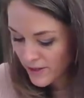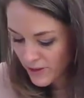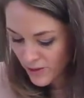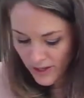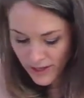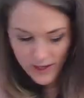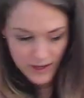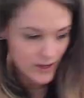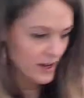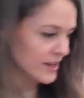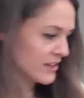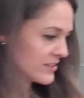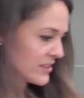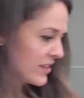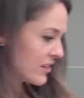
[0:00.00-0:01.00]
so I
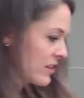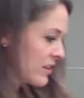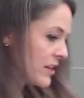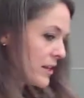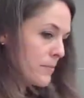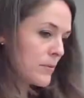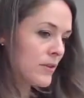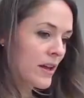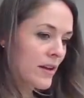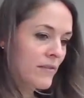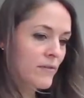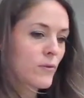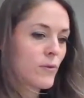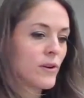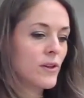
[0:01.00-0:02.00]
guess I could label
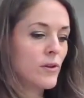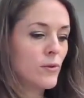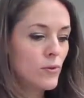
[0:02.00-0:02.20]
that for you.